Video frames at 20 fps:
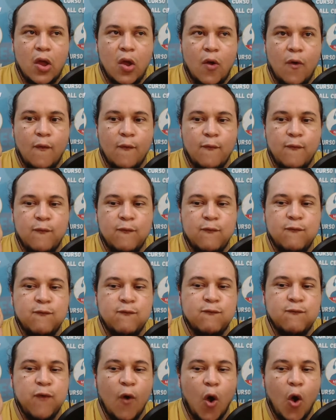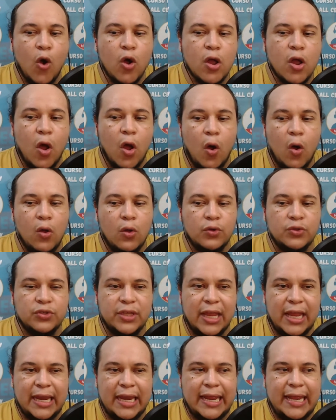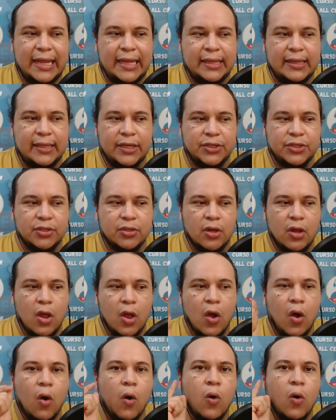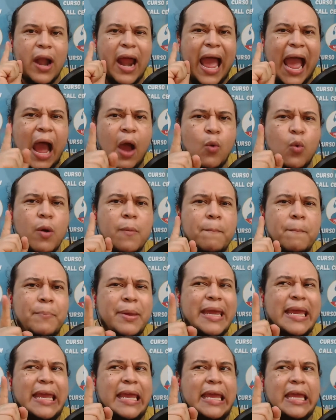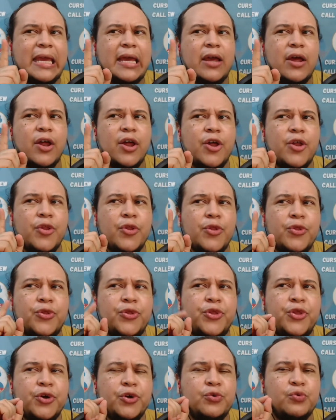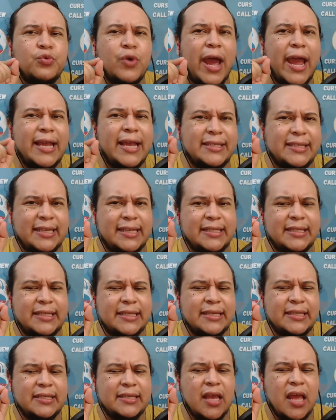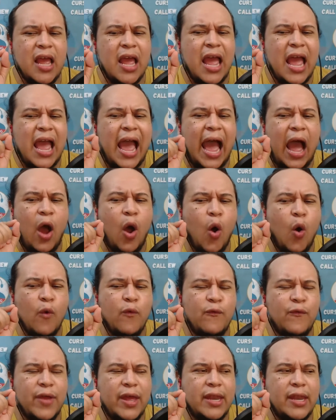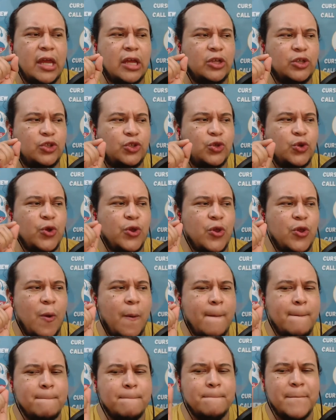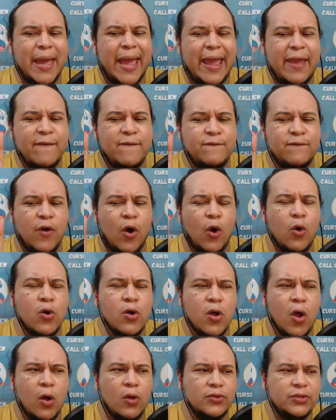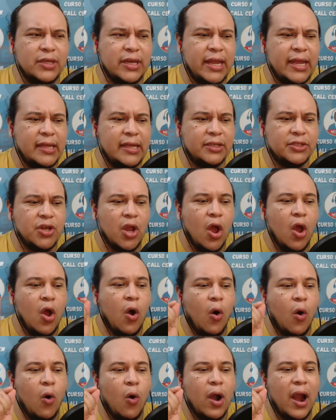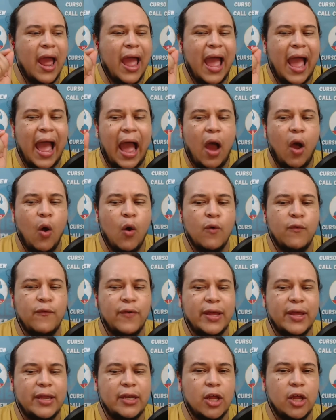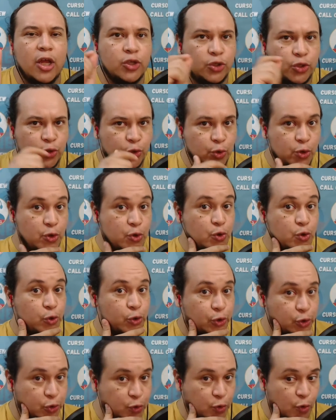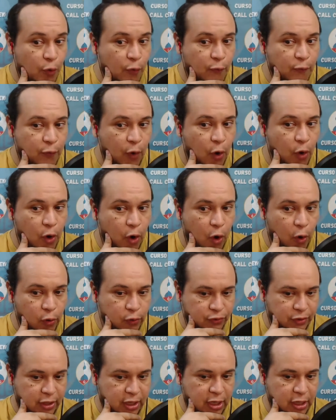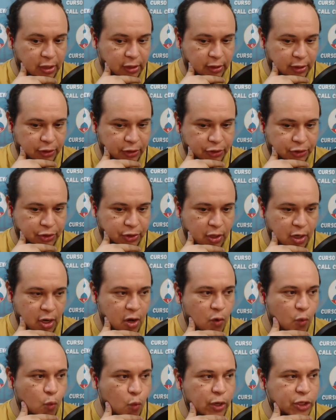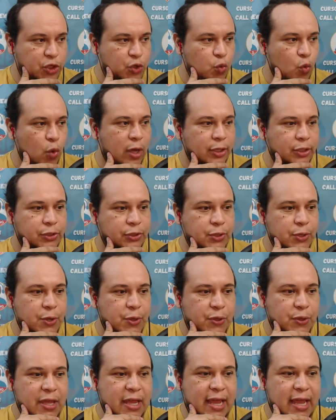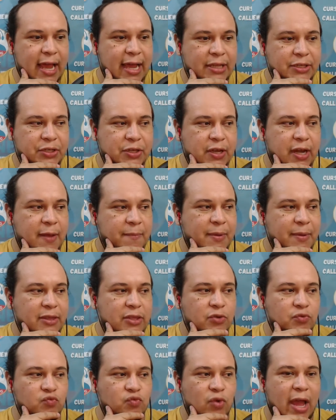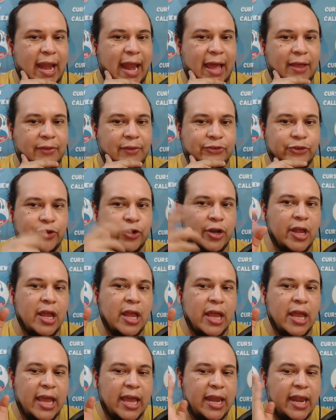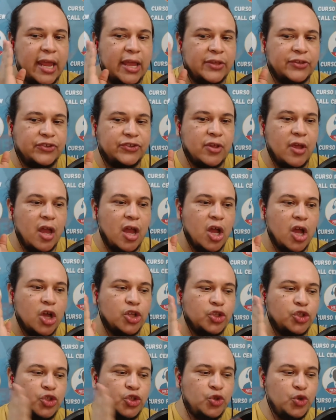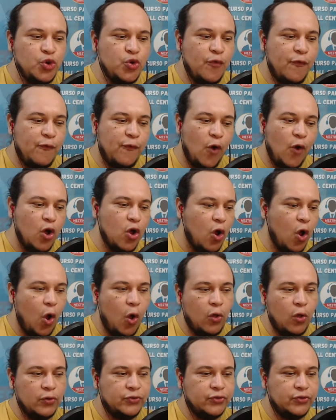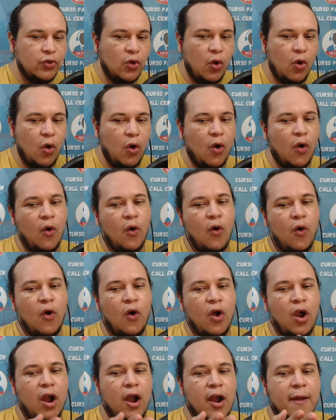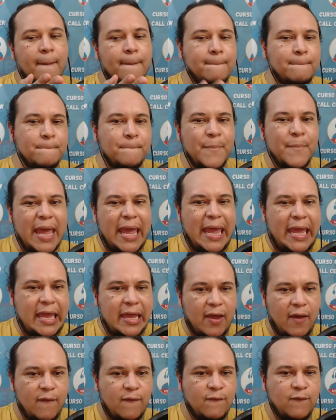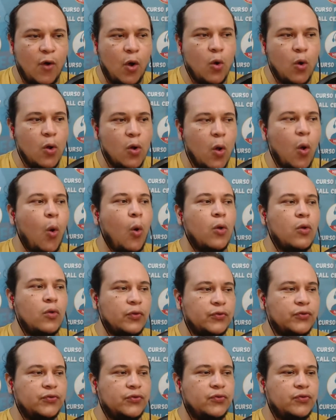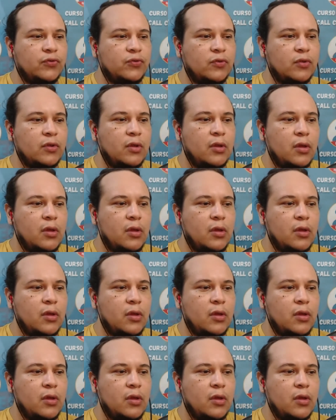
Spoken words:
phone calls in English? Or how would be the right sentence? How often do you make phone calls in English? Or how often do you do phone calls in English? Which one do you think, guys, is going to be the right answer? It is do phone calls or make phone calls.